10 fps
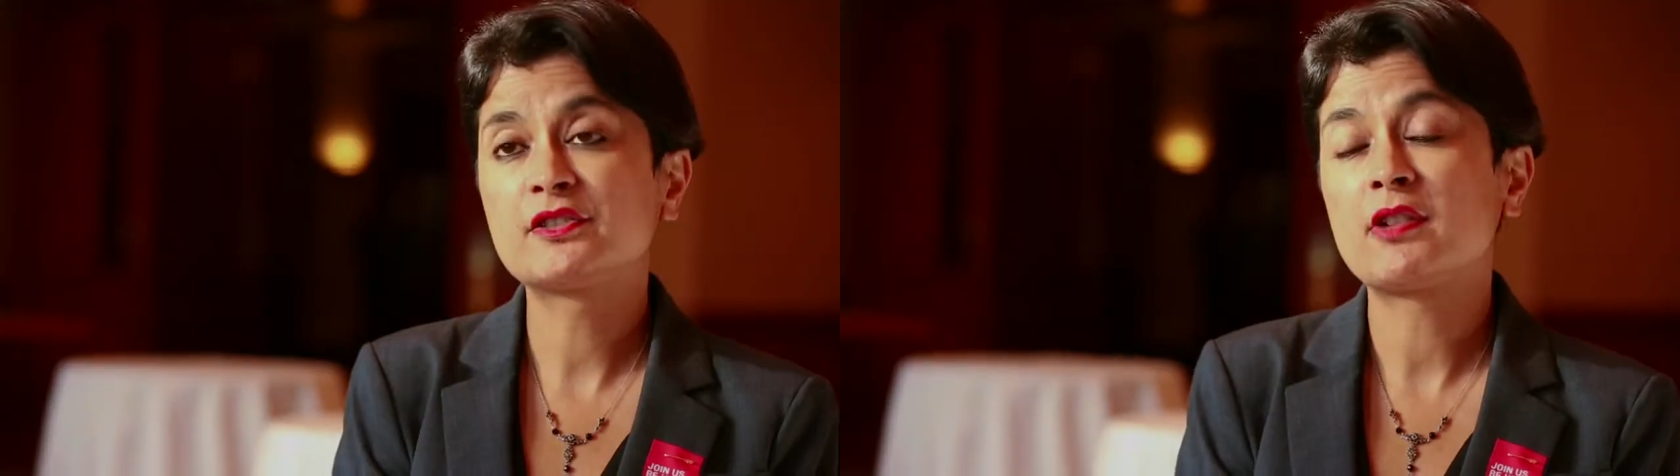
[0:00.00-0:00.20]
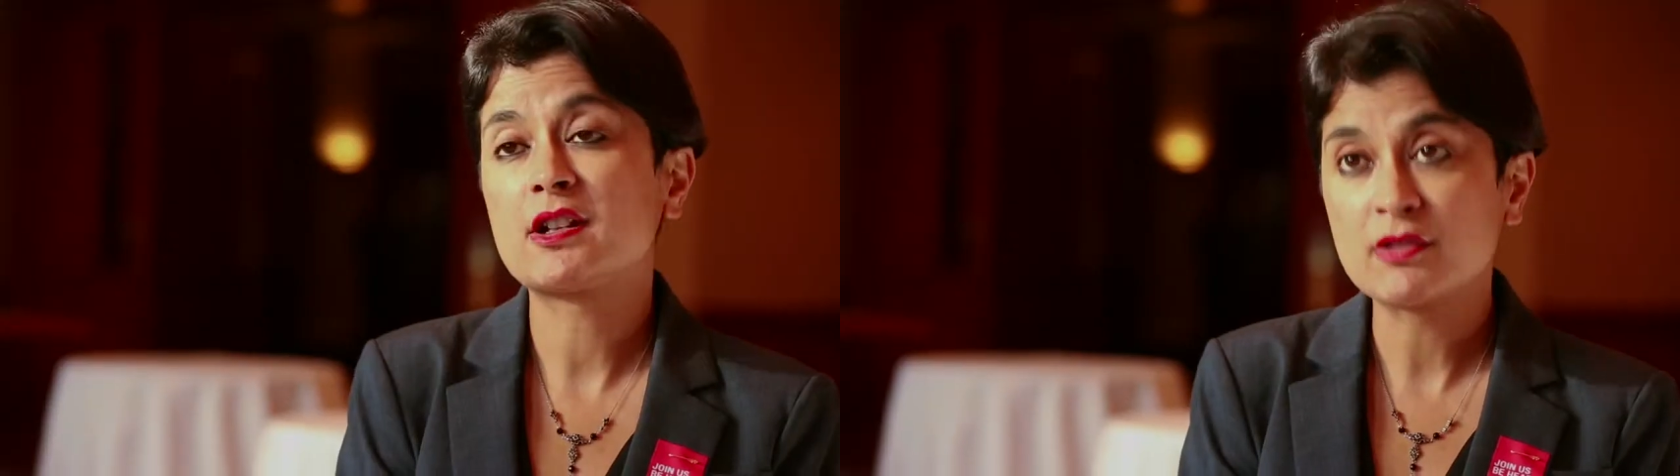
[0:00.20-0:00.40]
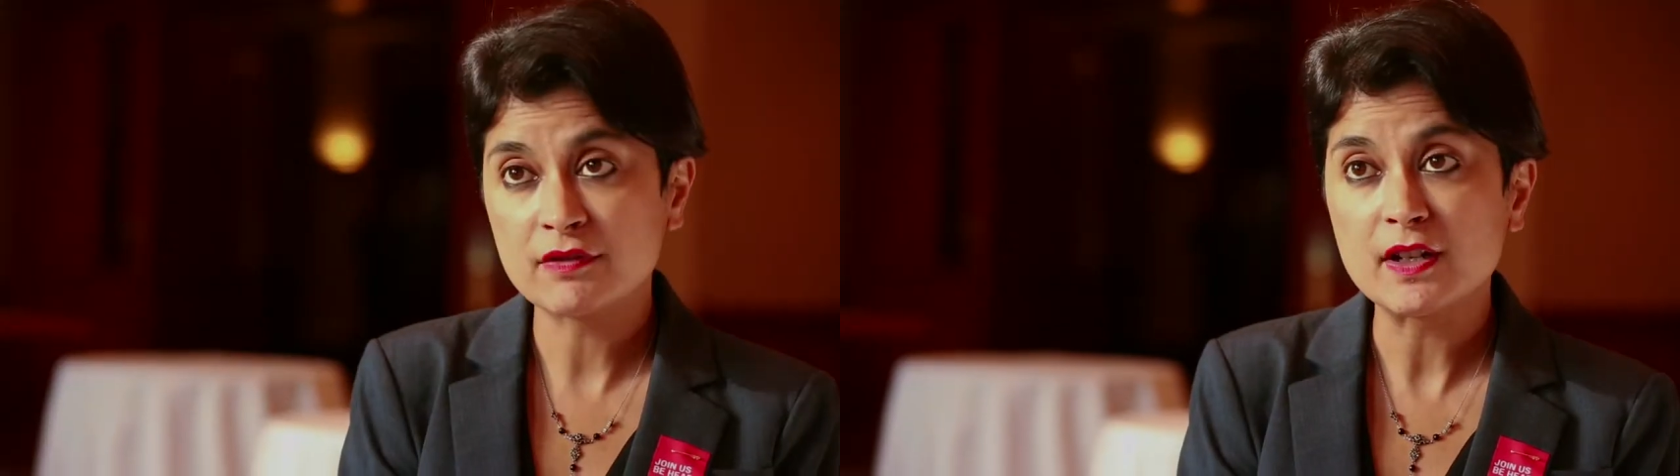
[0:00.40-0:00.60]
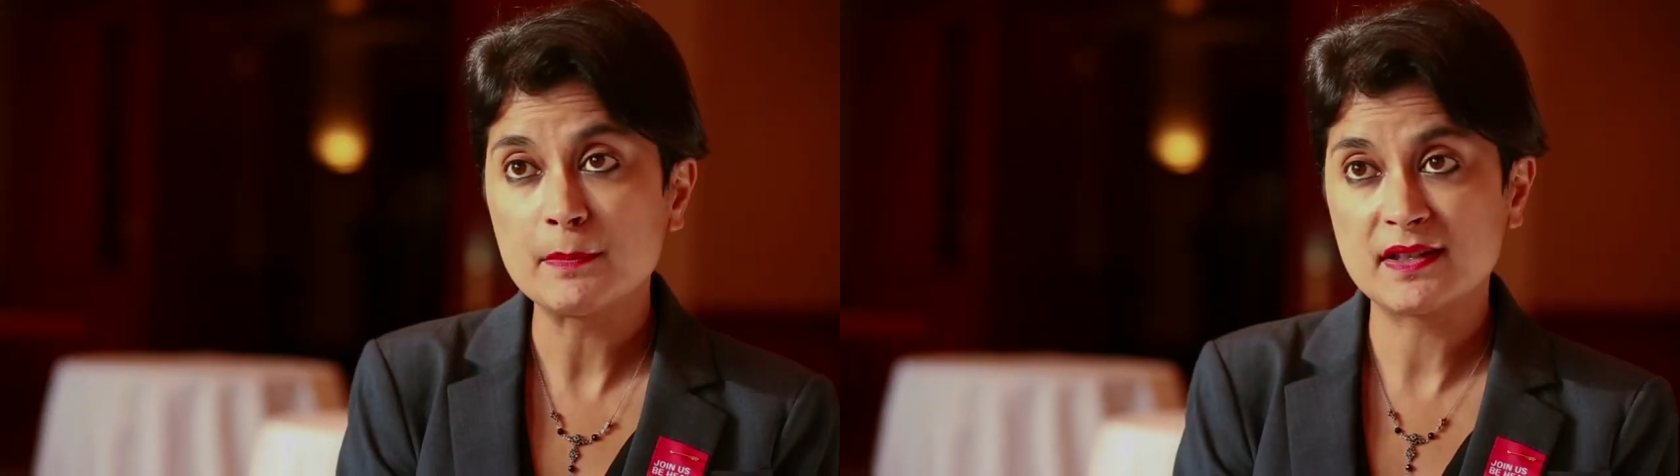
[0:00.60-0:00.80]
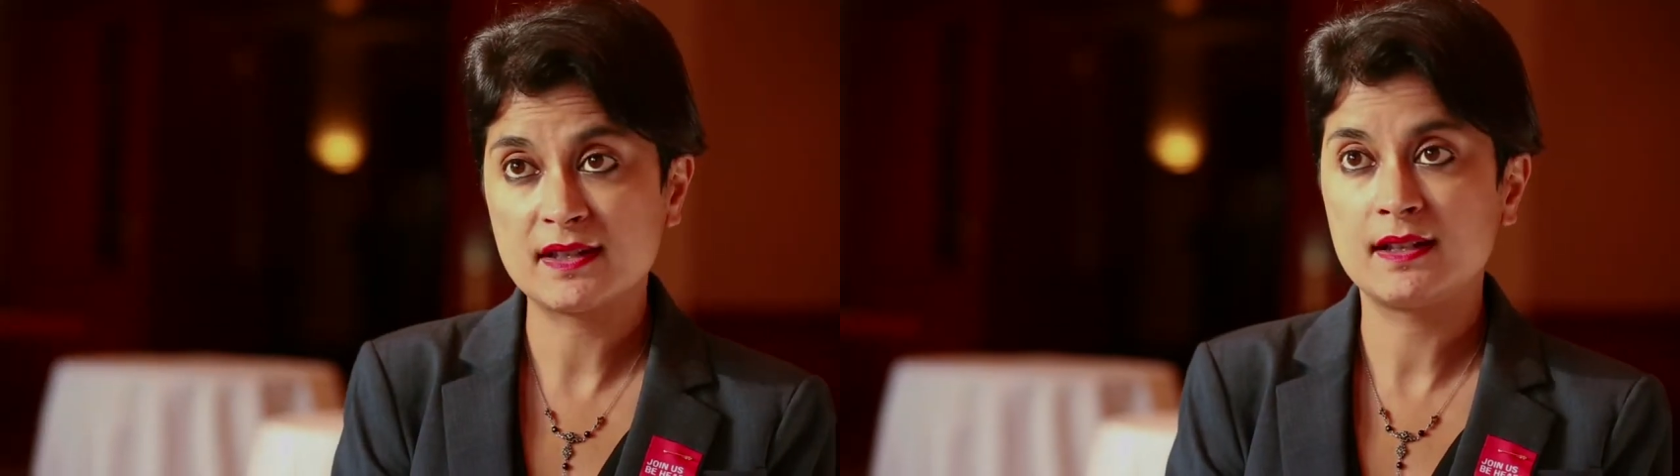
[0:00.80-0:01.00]
the Director of
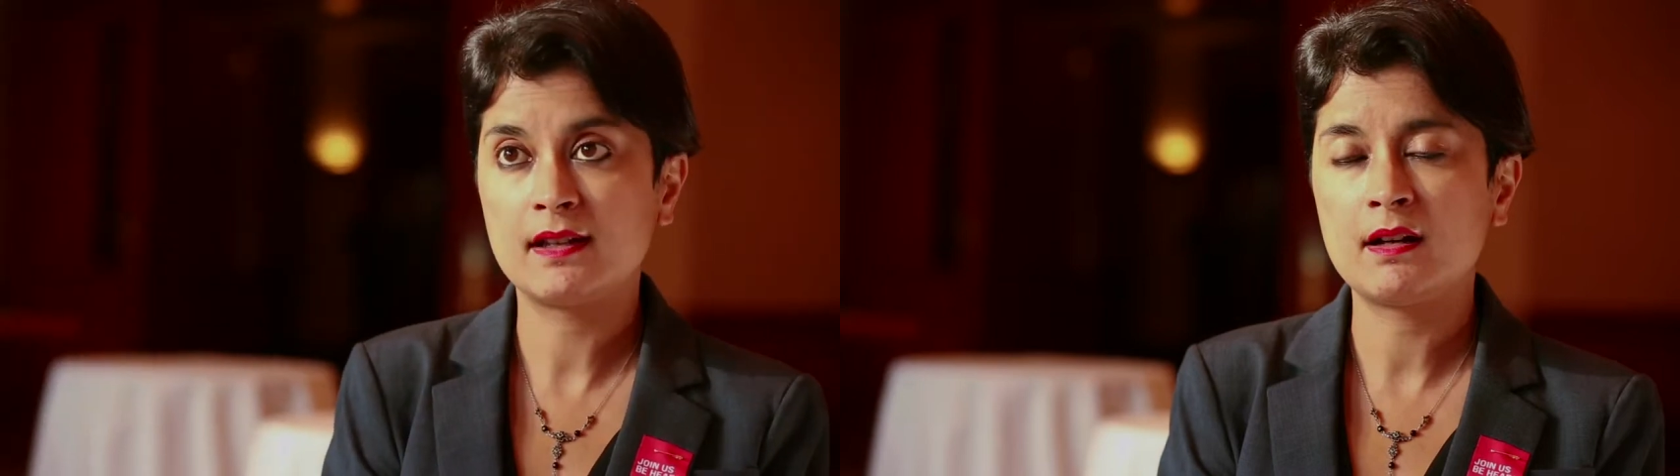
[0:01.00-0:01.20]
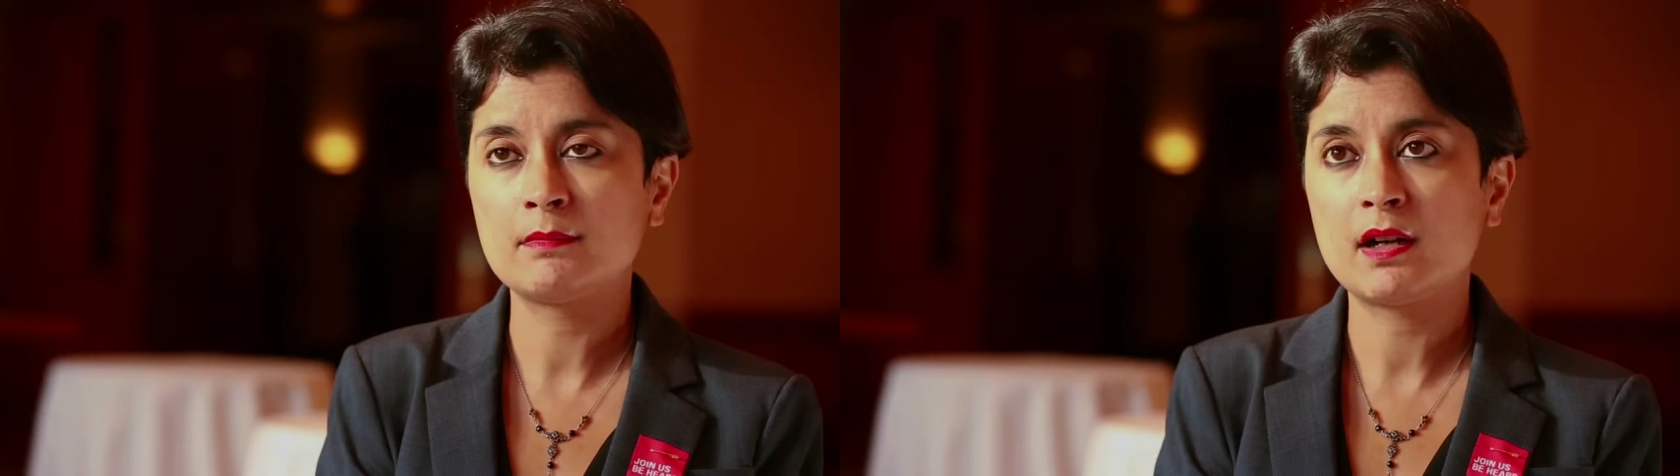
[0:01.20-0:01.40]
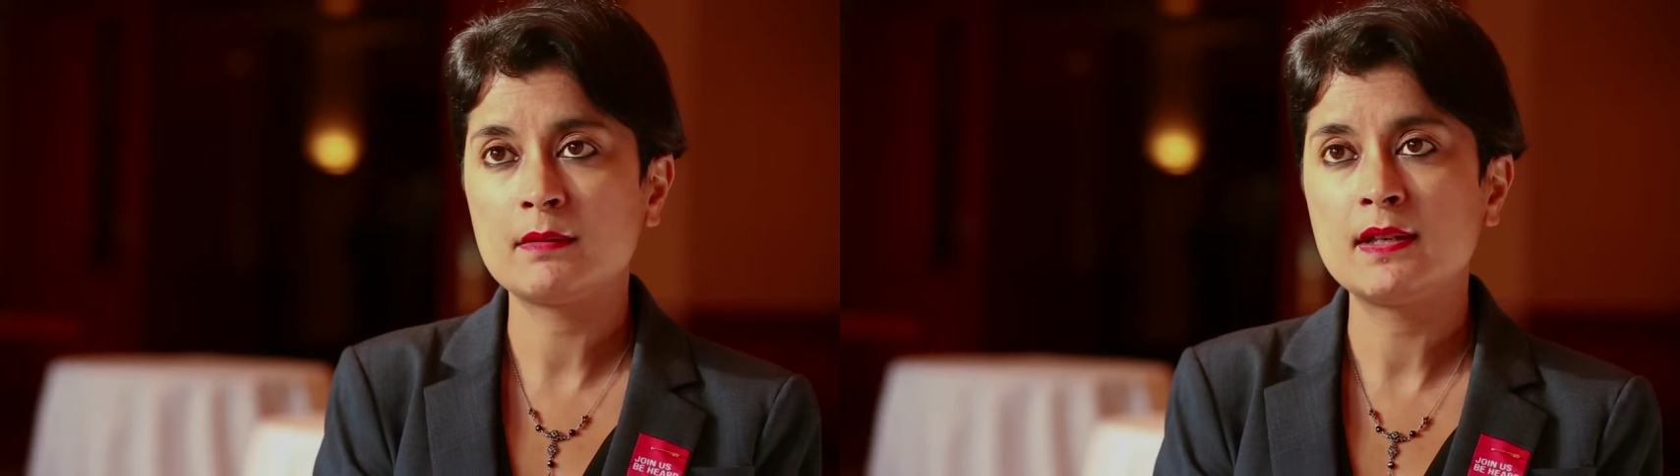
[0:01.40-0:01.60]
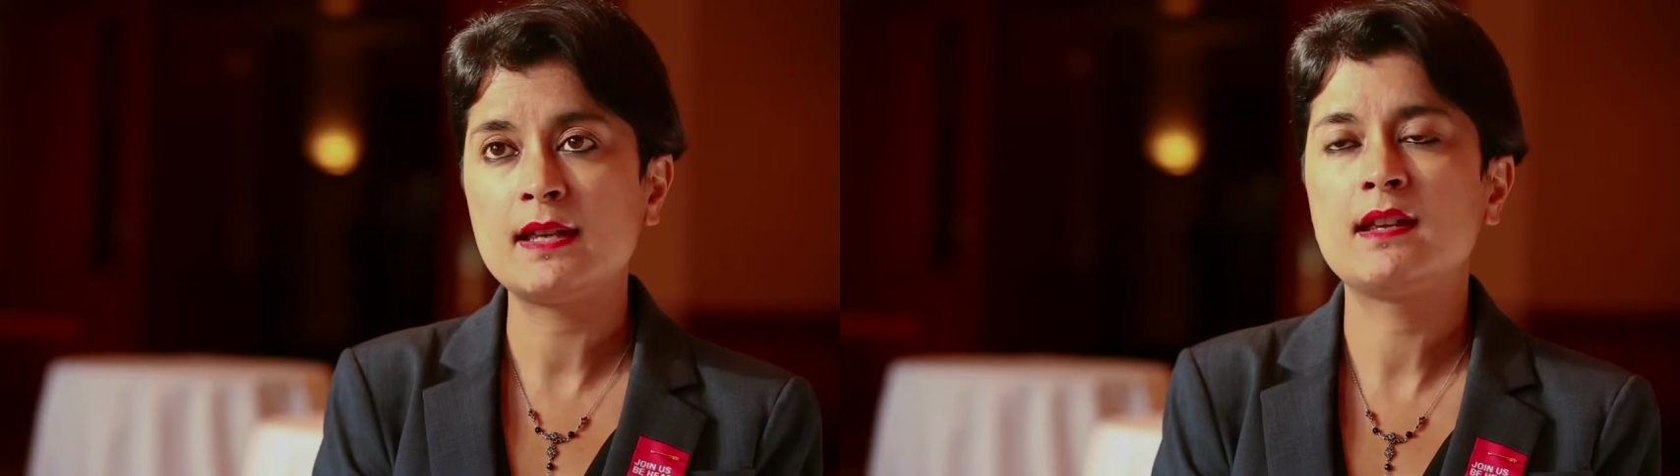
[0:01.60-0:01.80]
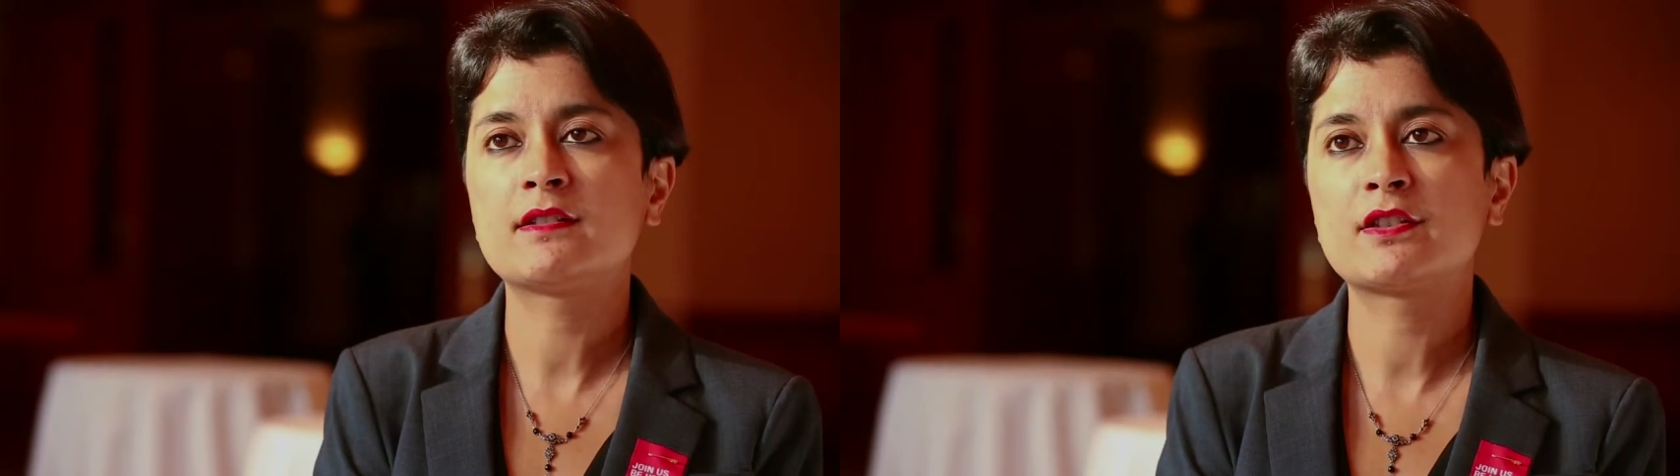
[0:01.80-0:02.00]
Liberty, I'm, I'm
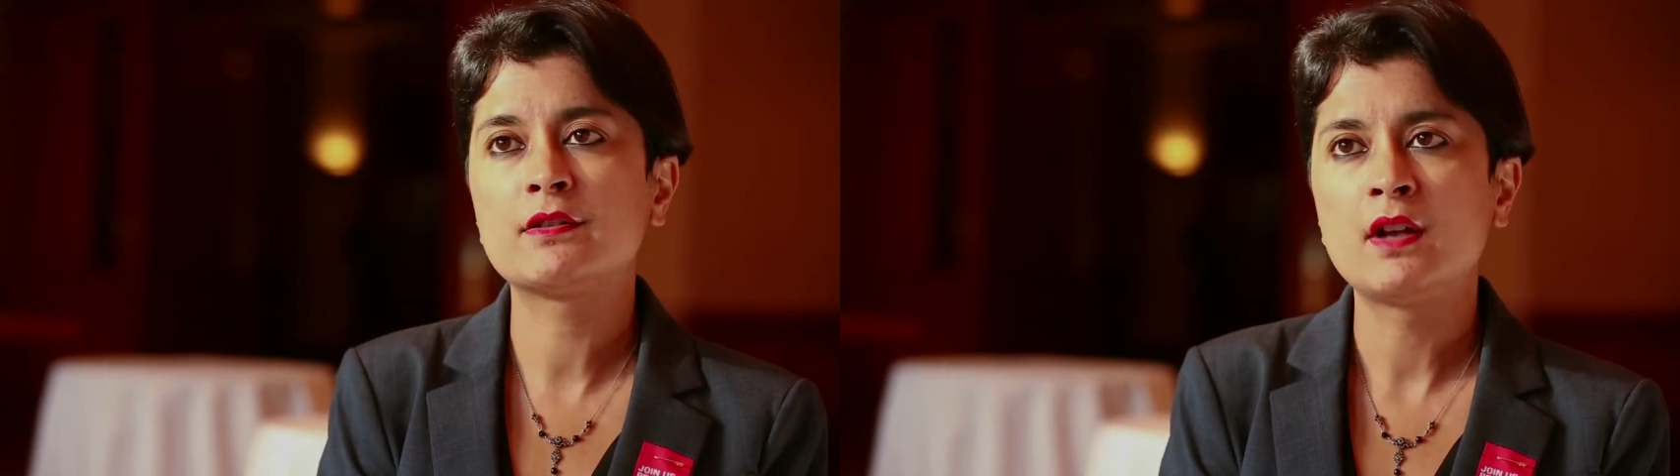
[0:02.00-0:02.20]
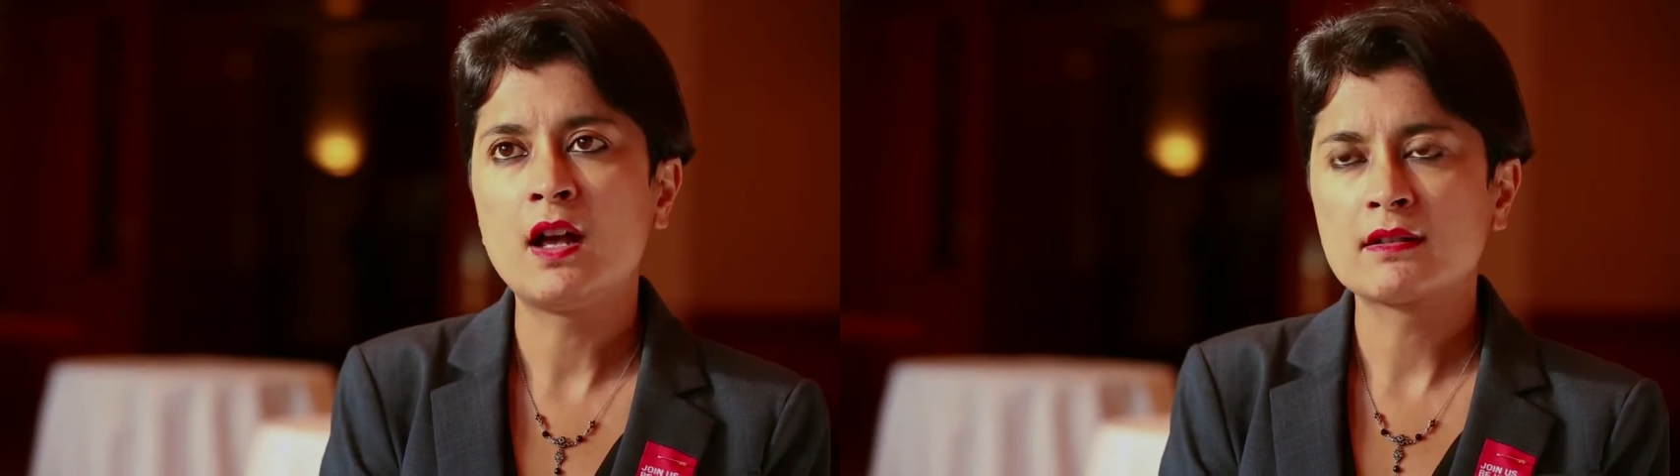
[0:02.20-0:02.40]
here to,